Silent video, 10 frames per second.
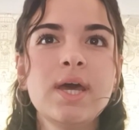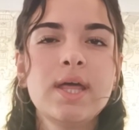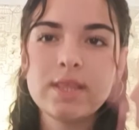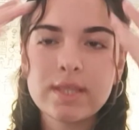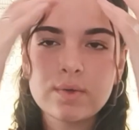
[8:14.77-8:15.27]

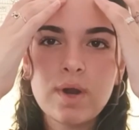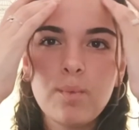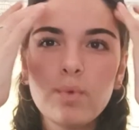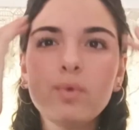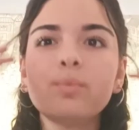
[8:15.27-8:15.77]
The circular
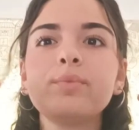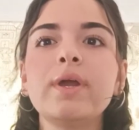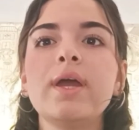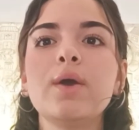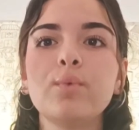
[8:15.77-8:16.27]

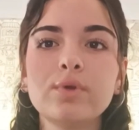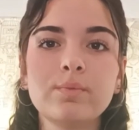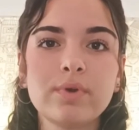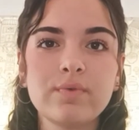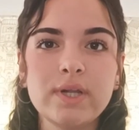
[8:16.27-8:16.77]
would
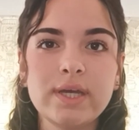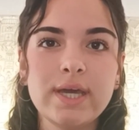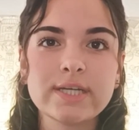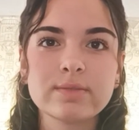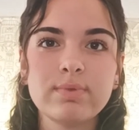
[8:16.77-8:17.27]
briefly
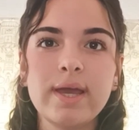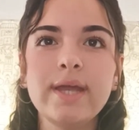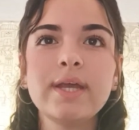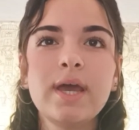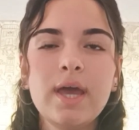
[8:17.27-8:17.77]

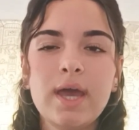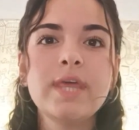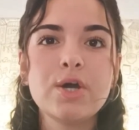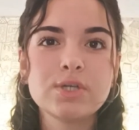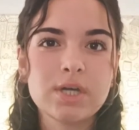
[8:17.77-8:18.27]
explain
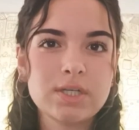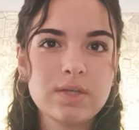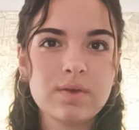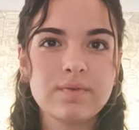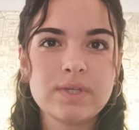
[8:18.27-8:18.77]
the
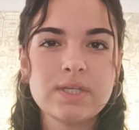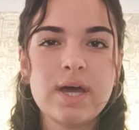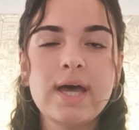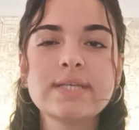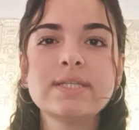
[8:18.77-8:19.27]
objectives of the
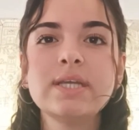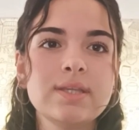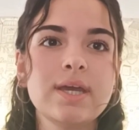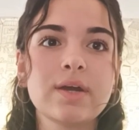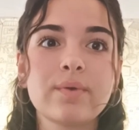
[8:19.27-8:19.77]
task,
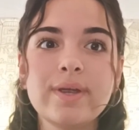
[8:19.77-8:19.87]
the